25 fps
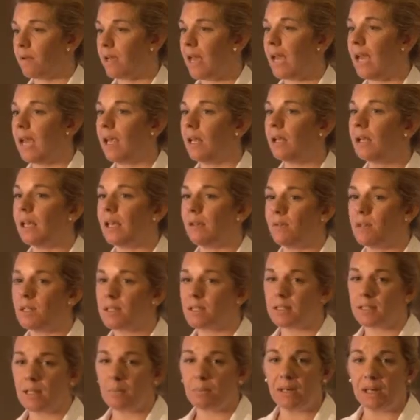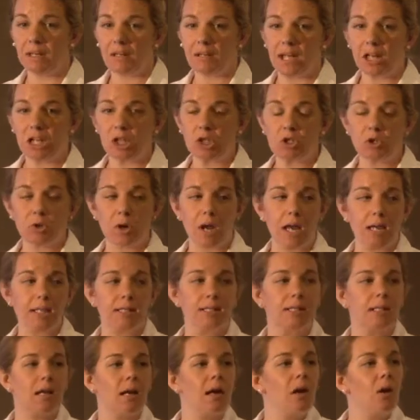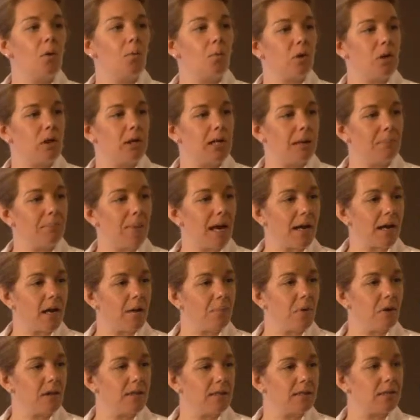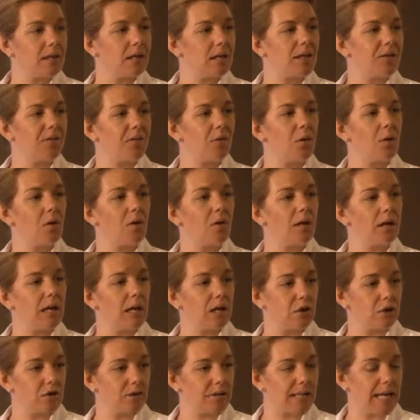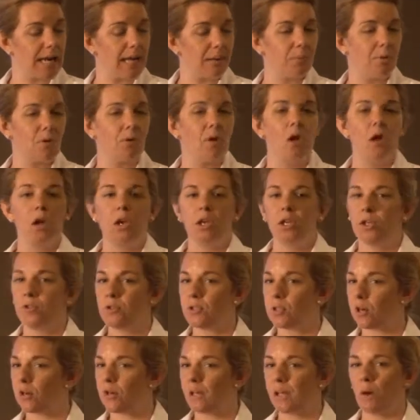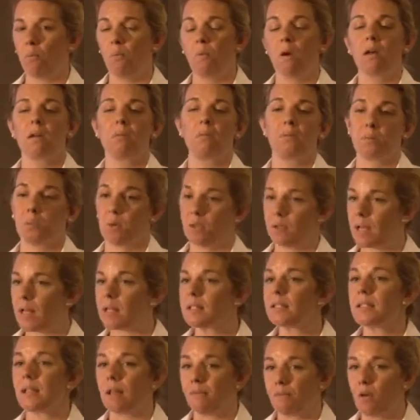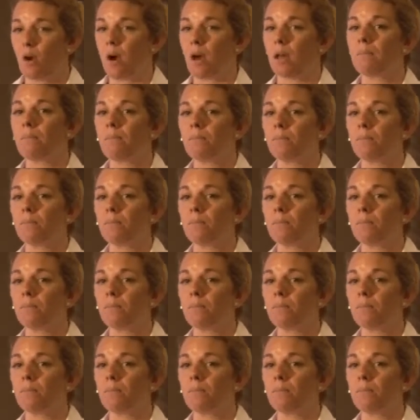okay? Give it to somebody that you trust. When you get back up on the 6th floor and you're stable, you certainly are welcome to put that stuff on,